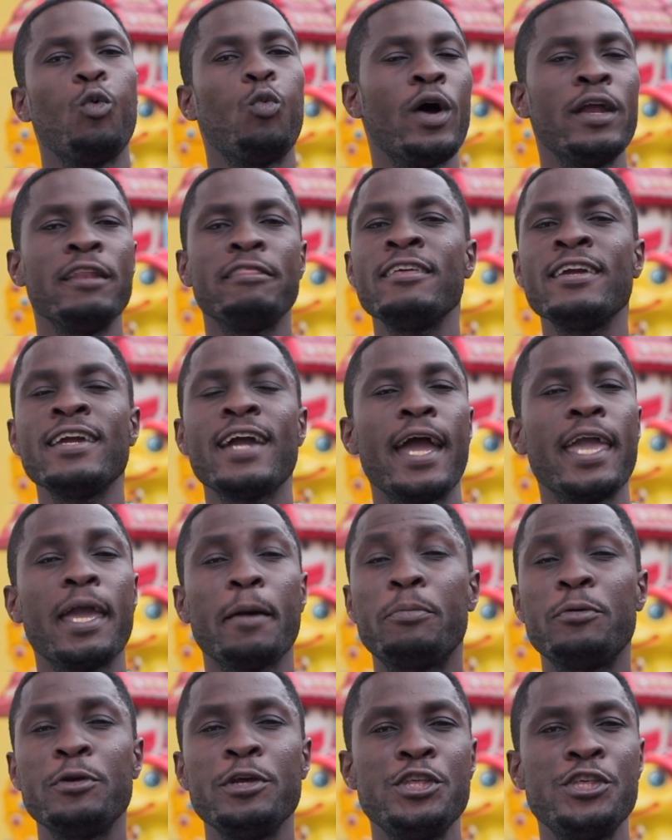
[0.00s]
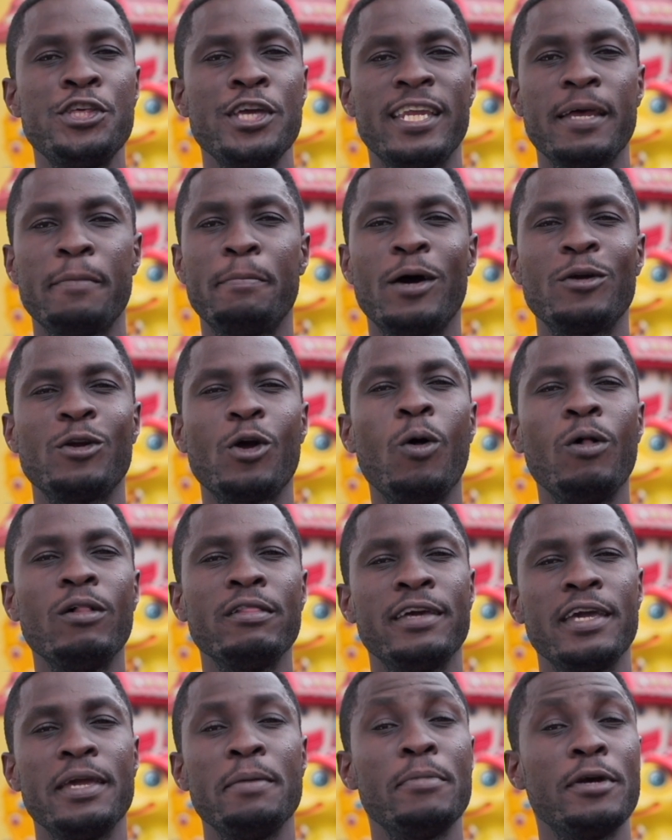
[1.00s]
One thing I appreciate about all
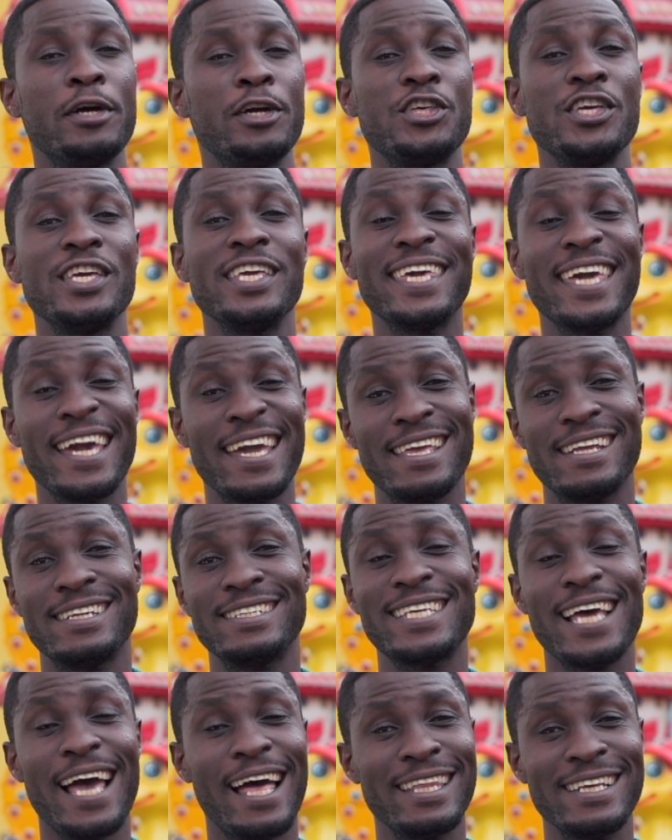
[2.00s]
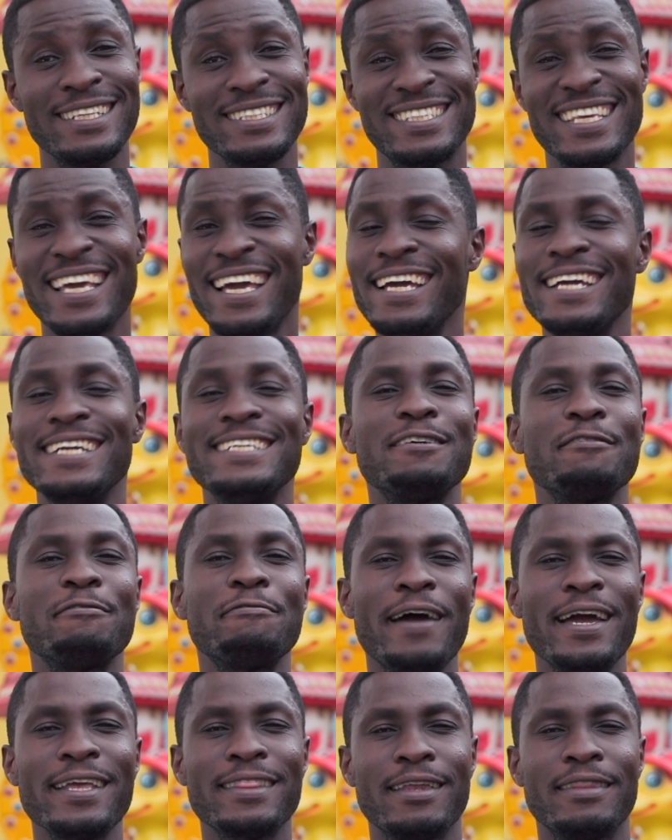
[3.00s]
the emerging Kenyan talents is the
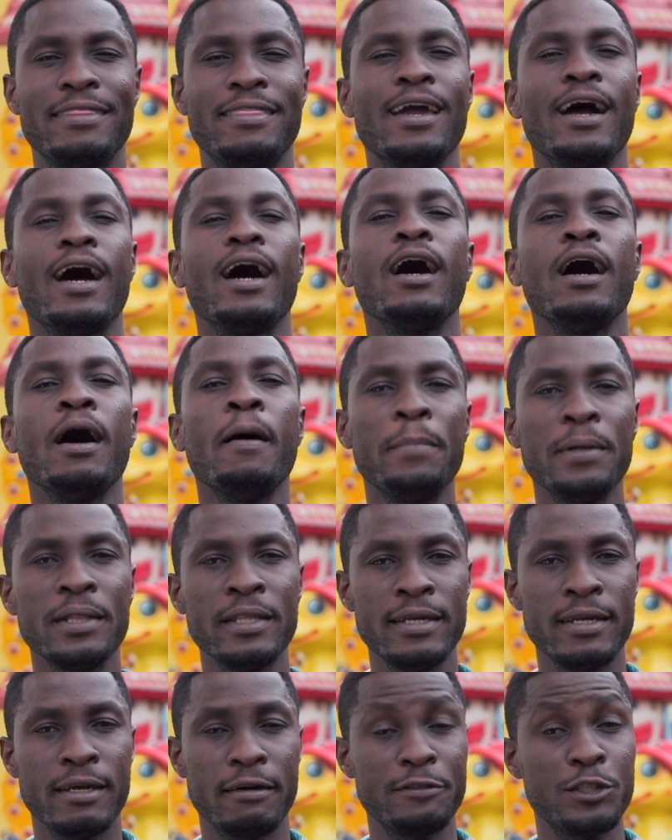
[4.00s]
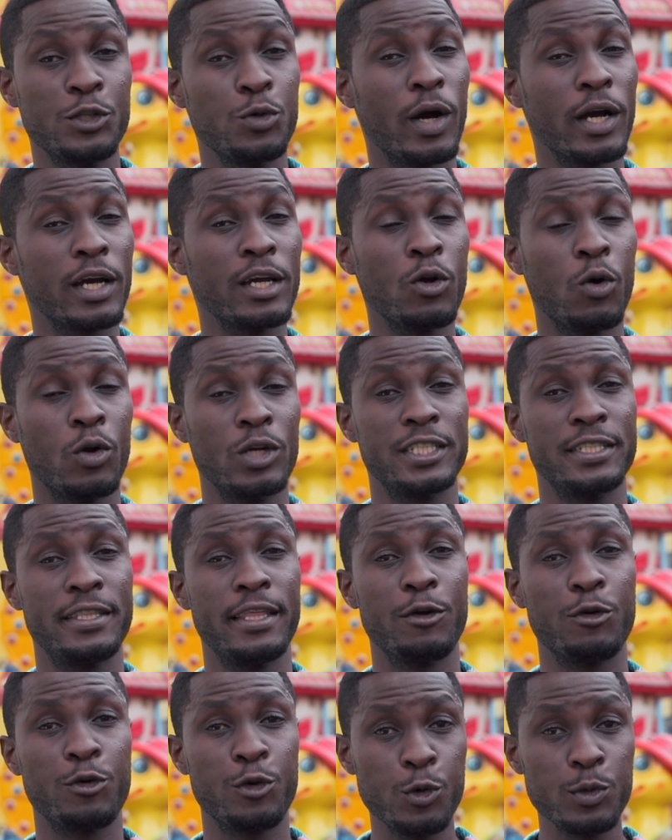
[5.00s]
fact that they are humble enough to acknowledge
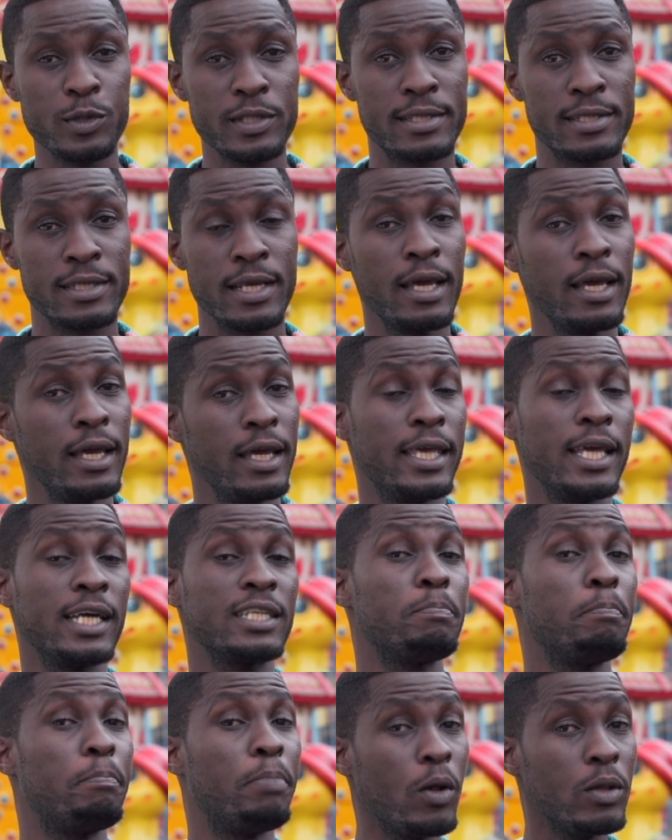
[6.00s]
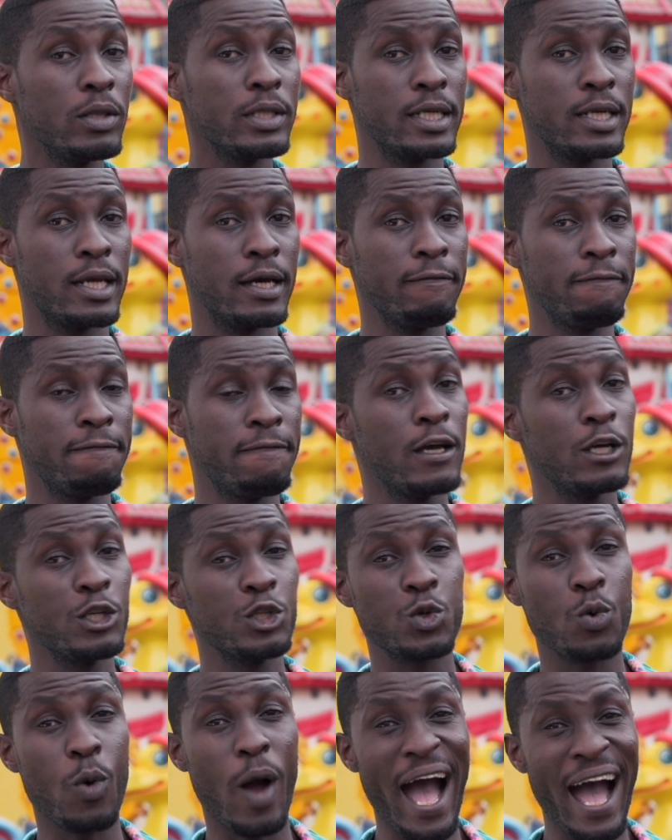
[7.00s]
their roots, yet bold enough
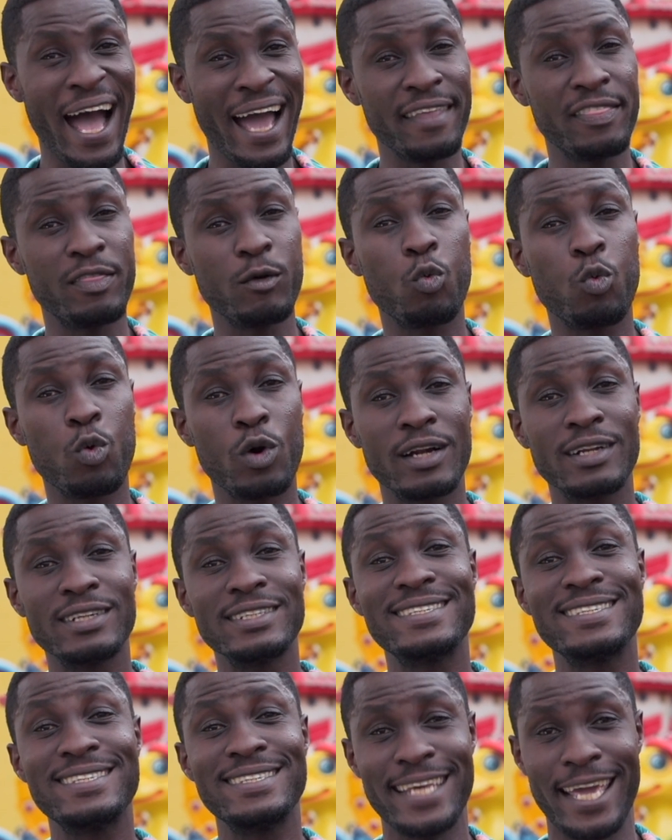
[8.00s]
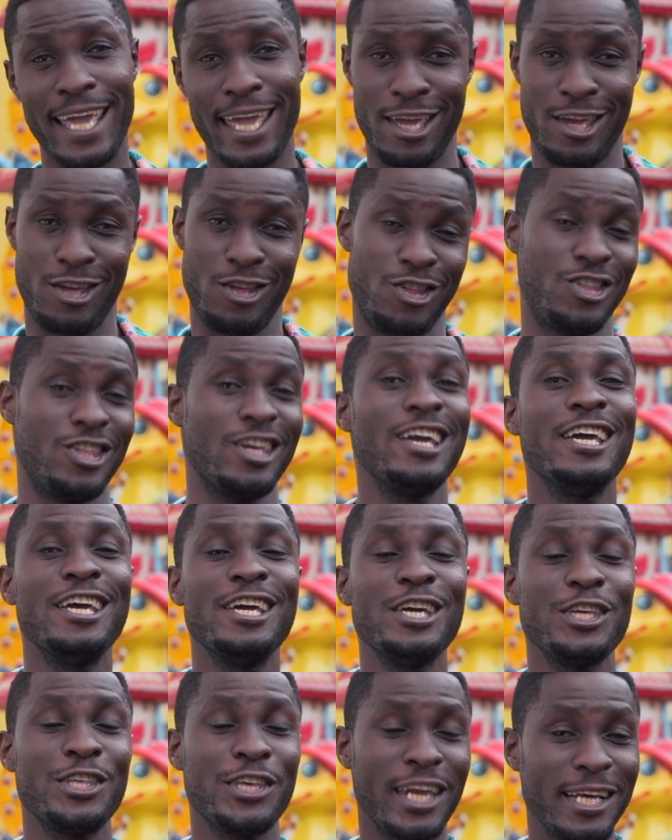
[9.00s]
to eye the world stage.
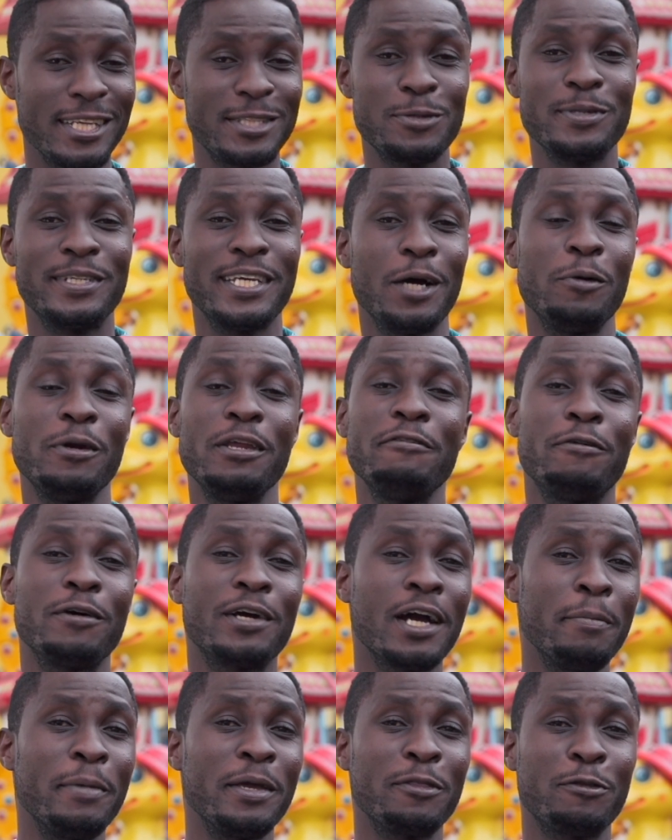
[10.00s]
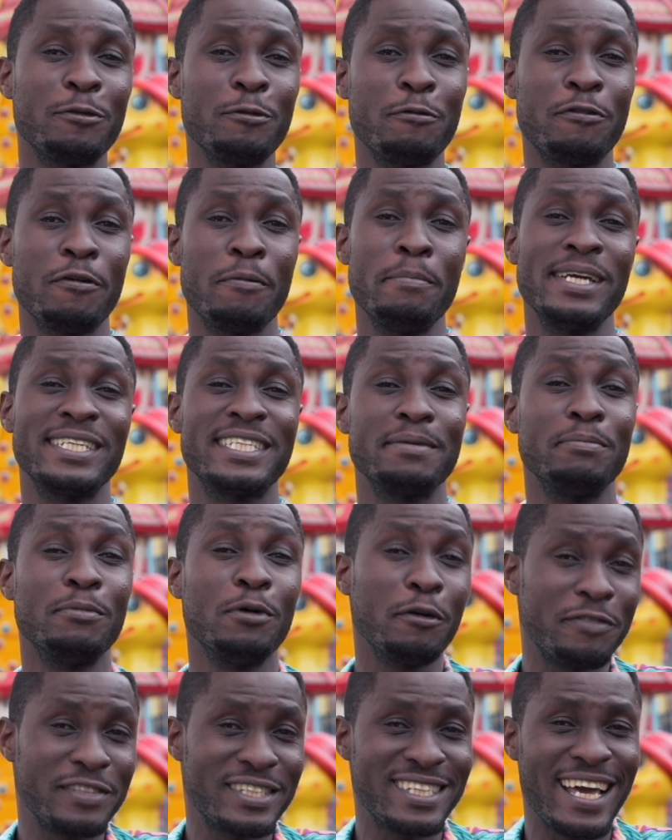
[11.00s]
Shout outs to Daudi for coming through for
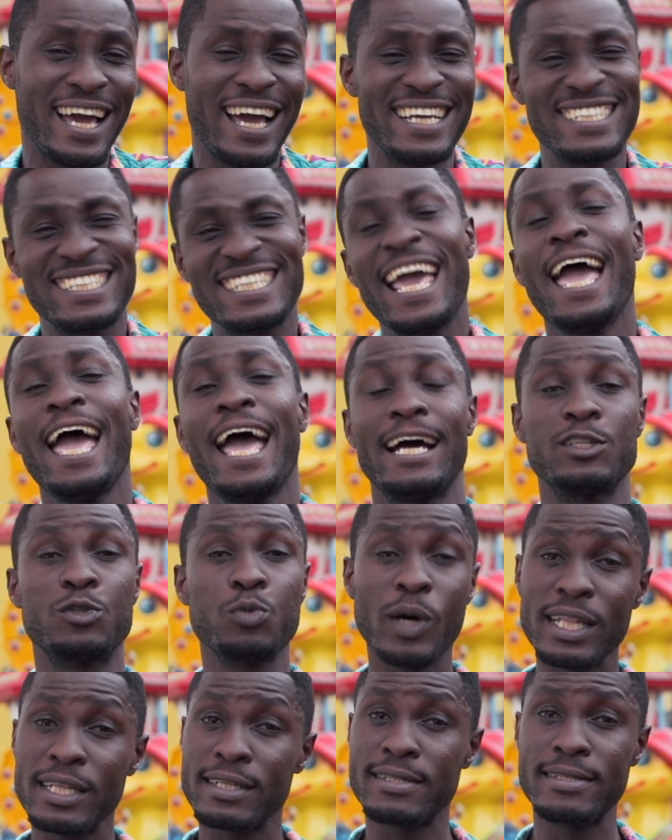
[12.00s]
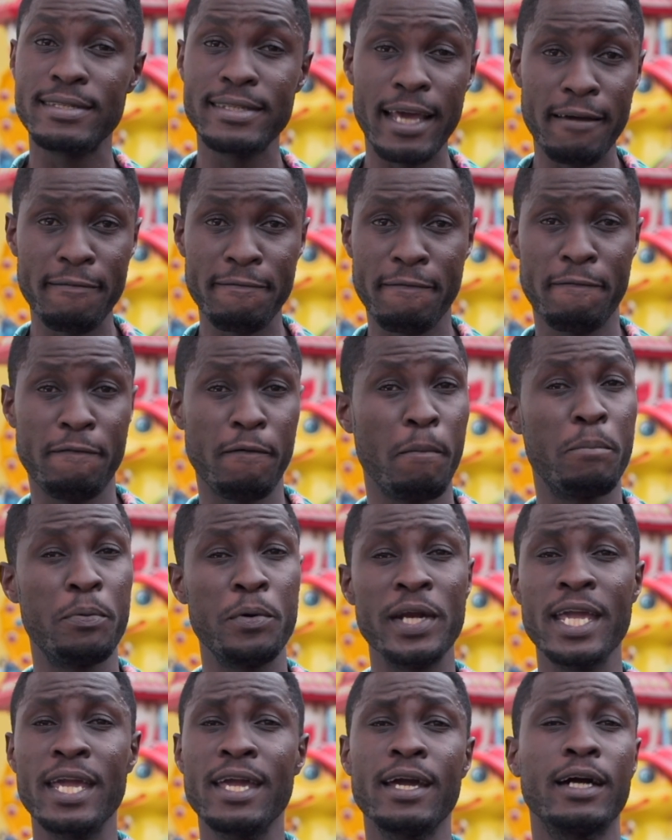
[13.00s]
Metamorphosize, as well as Steph for
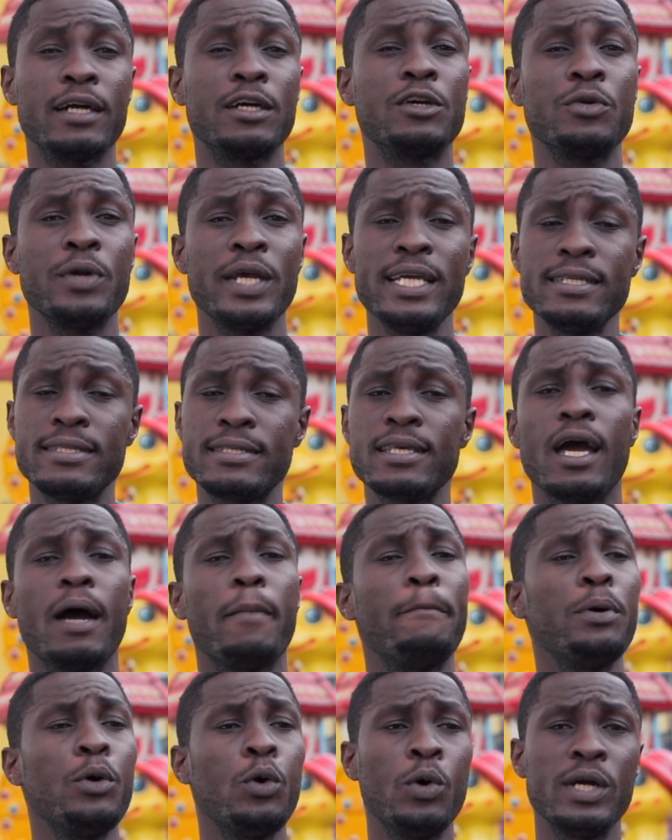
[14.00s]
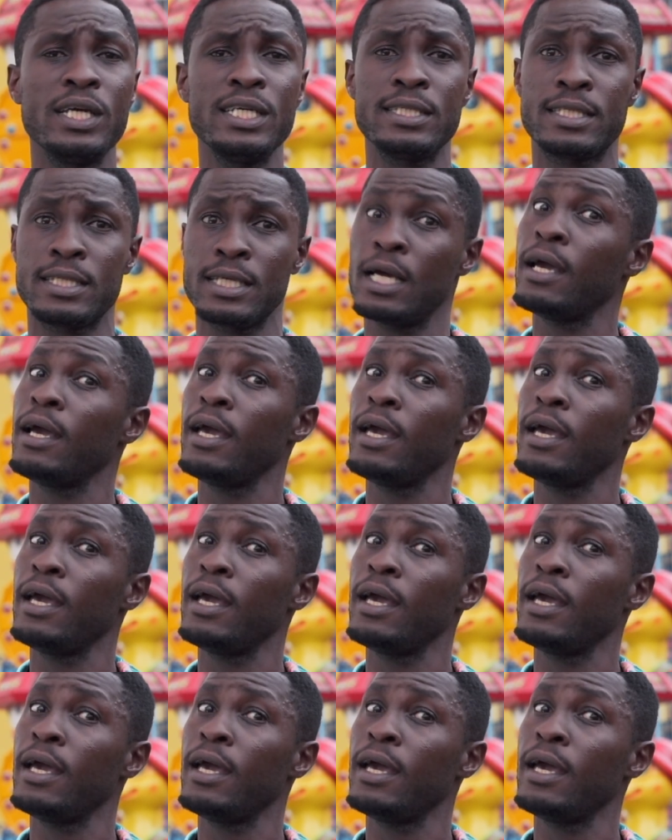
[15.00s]
bringing her grace, her poise,